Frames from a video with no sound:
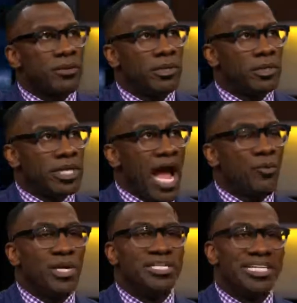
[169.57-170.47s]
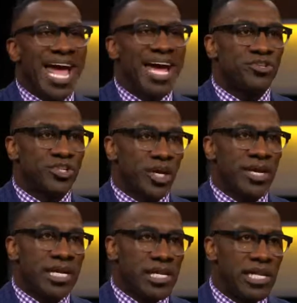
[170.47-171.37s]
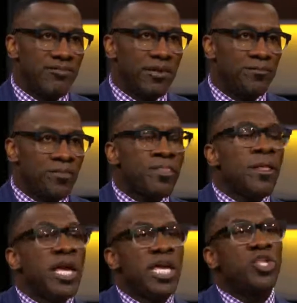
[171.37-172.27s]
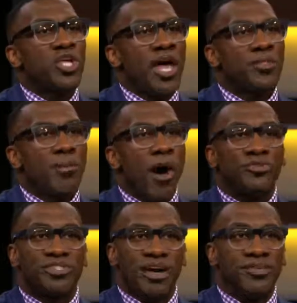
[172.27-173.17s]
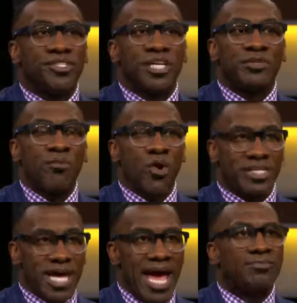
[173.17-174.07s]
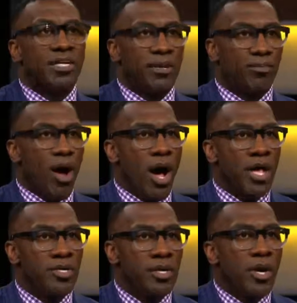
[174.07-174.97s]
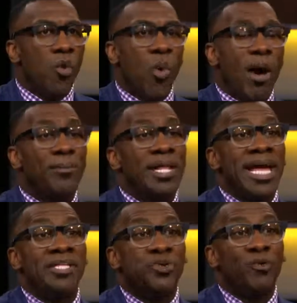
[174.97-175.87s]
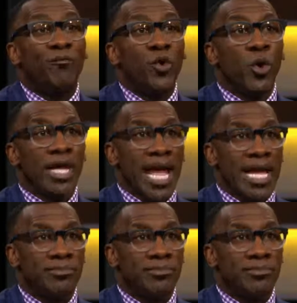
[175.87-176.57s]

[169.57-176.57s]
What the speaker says: Kyrie's last year in Cleveland, he shot the ball 76 more times than LeBron while playing 2 fewer games.